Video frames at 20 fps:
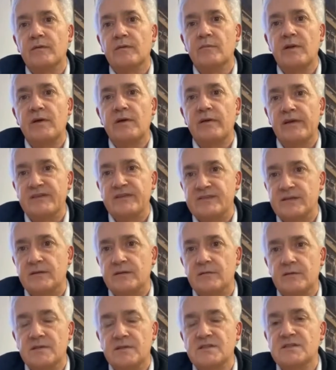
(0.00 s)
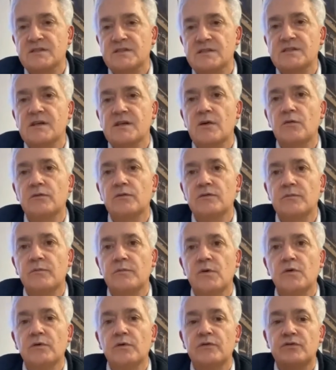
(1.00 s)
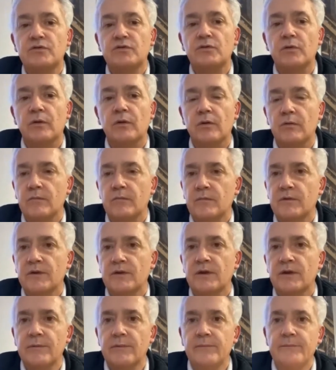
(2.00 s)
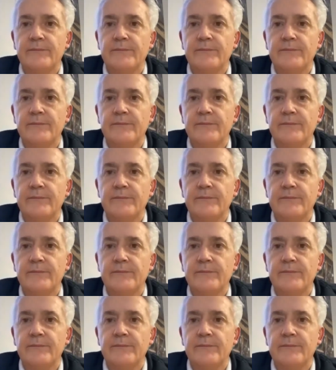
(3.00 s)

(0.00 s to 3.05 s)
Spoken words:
Very easy. It's a good tool. Yeah.